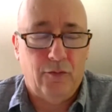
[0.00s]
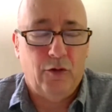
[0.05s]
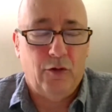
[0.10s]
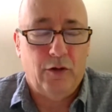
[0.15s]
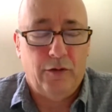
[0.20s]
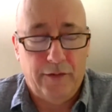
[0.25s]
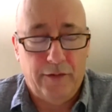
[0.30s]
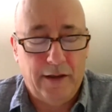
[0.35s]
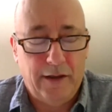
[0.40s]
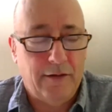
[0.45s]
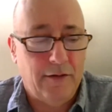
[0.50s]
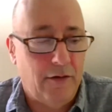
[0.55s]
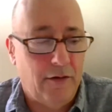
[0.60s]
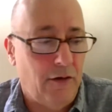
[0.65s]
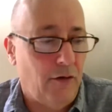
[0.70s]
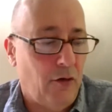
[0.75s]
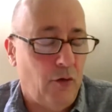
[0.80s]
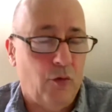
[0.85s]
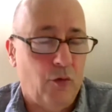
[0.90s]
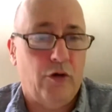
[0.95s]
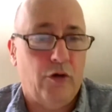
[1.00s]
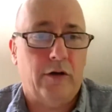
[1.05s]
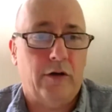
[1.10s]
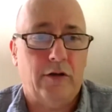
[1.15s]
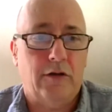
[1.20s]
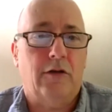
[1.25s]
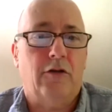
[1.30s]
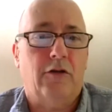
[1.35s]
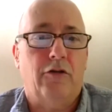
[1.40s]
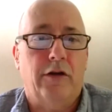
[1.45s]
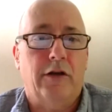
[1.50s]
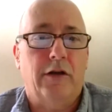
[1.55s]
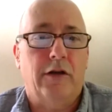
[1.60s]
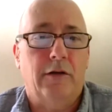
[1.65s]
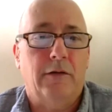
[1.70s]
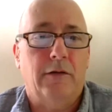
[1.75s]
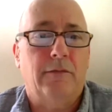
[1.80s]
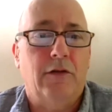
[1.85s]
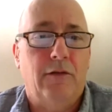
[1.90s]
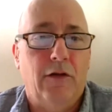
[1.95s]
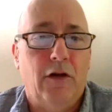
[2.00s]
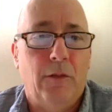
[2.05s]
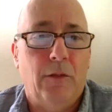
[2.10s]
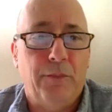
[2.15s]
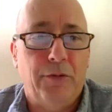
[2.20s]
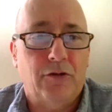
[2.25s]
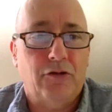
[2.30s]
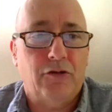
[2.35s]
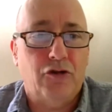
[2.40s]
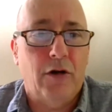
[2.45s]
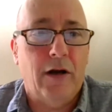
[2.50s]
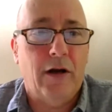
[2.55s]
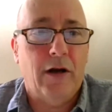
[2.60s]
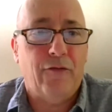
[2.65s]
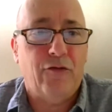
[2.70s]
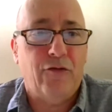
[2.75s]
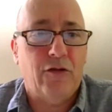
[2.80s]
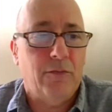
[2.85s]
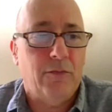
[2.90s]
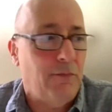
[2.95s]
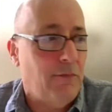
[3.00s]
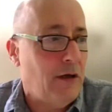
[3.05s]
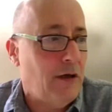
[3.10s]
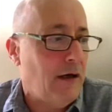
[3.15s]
Well, they did all the work to agree to develop this draft